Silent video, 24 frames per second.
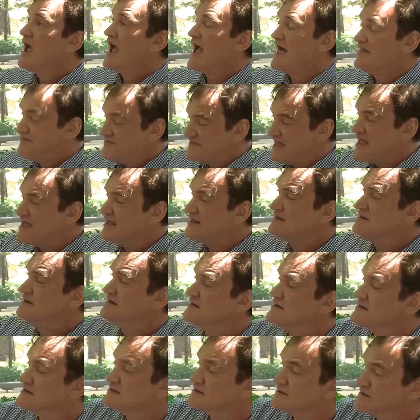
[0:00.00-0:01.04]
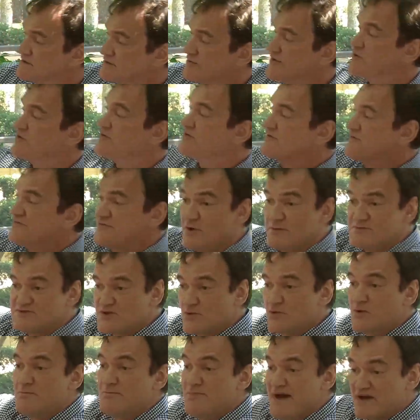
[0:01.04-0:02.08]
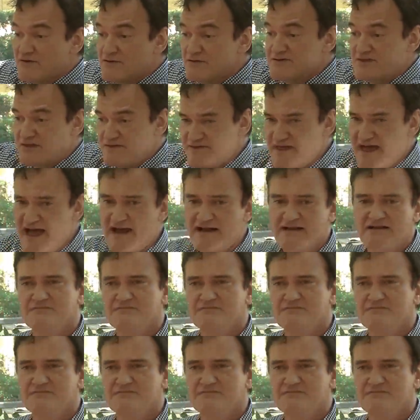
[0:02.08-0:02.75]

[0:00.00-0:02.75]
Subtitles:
And then there were the films that were better than that.